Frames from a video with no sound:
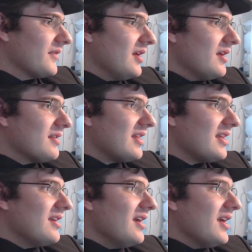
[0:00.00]
See,
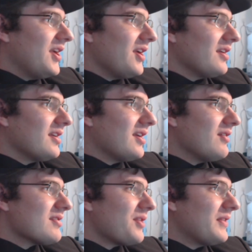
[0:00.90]

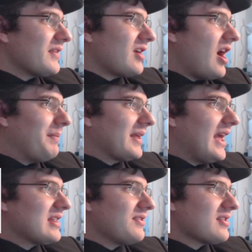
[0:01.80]
here's the thing that
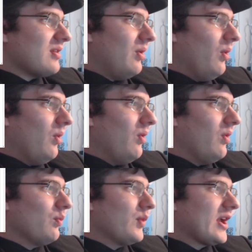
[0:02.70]
complicates this
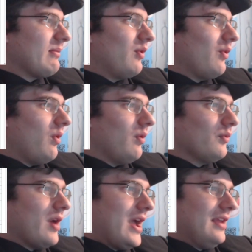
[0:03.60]
whole rigmarole,
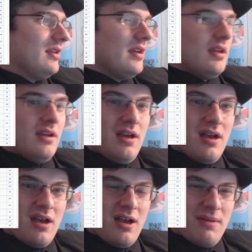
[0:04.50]
right?
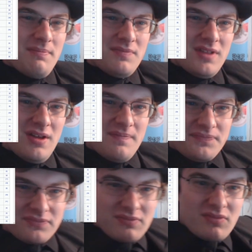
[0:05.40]
And
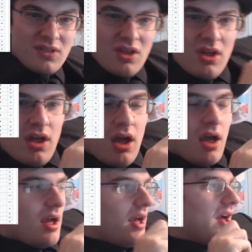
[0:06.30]

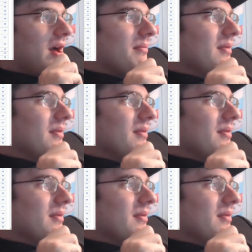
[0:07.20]
the